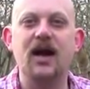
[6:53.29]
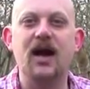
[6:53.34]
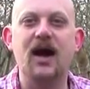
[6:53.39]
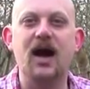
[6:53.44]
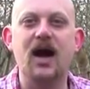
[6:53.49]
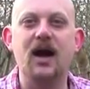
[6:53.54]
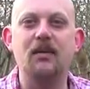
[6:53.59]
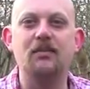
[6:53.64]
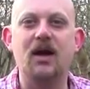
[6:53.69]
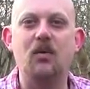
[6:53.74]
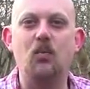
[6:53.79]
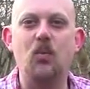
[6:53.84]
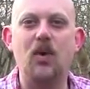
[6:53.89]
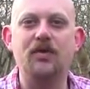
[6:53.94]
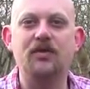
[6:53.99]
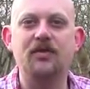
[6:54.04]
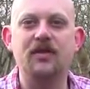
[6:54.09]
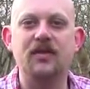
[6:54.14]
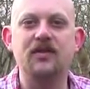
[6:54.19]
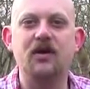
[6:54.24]
And
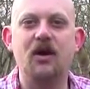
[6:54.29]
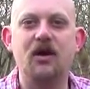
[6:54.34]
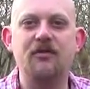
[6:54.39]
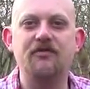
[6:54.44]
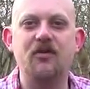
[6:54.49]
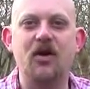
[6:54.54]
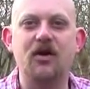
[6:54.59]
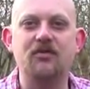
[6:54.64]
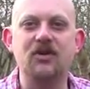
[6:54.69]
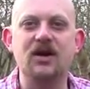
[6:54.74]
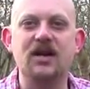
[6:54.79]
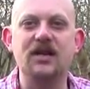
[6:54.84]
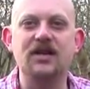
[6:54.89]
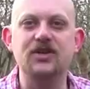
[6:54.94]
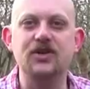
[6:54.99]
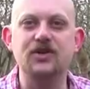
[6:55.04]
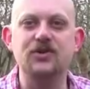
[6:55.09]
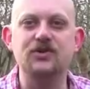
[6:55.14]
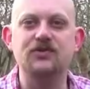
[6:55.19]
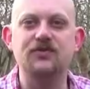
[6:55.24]
one thing that I find really
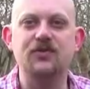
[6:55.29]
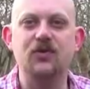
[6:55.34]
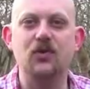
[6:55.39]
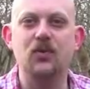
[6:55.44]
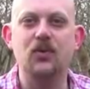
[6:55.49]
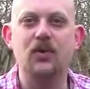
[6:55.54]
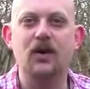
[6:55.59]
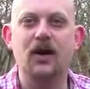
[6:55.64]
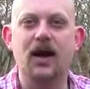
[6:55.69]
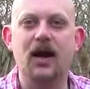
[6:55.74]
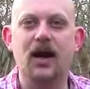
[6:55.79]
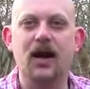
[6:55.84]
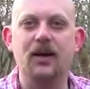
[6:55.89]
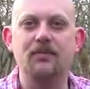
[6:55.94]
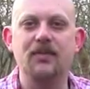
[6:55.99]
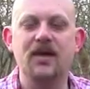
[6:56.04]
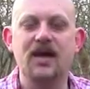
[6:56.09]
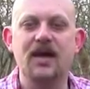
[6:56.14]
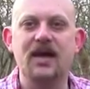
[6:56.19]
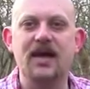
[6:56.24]
useful
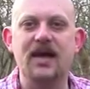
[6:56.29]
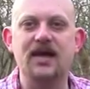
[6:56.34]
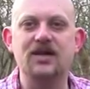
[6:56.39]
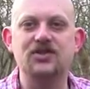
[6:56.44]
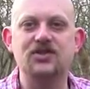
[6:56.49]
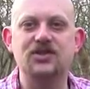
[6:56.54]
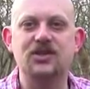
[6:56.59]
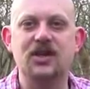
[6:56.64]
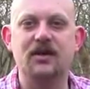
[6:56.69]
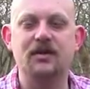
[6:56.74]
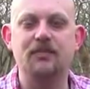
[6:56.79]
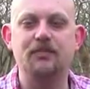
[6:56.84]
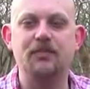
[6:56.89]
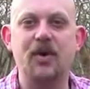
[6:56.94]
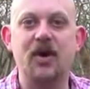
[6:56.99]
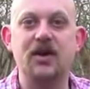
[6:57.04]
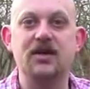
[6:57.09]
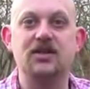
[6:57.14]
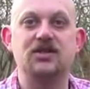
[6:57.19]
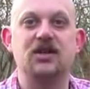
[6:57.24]
is to
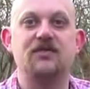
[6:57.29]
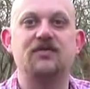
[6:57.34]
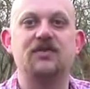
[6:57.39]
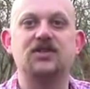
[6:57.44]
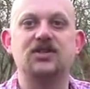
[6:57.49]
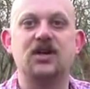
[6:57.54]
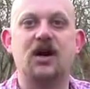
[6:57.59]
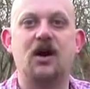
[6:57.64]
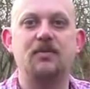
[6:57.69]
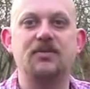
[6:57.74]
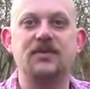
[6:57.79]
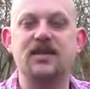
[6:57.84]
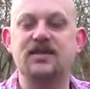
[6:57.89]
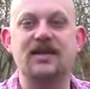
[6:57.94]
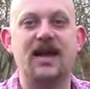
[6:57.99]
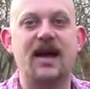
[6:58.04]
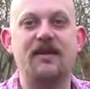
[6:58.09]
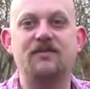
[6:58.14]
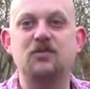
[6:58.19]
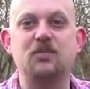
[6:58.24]
buy yourself a tarp. It
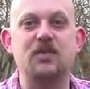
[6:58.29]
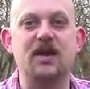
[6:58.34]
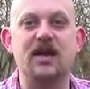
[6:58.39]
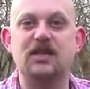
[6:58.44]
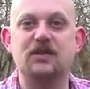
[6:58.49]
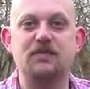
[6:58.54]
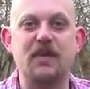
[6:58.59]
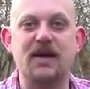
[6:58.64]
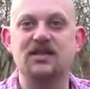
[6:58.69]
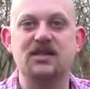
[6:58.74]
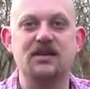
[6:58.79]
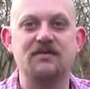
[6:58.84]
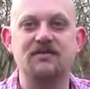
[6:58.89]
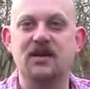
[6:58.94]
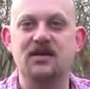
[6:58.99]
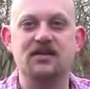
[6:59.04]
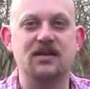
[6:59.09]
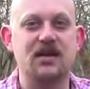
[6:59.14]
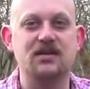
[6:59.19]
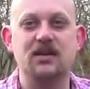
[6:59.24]
doesn't have to be expensive.
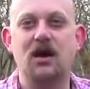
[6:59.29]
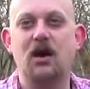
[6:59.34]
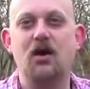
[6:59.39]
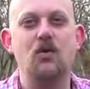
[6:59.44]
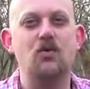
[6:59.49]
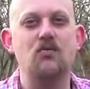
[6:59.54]
There's whole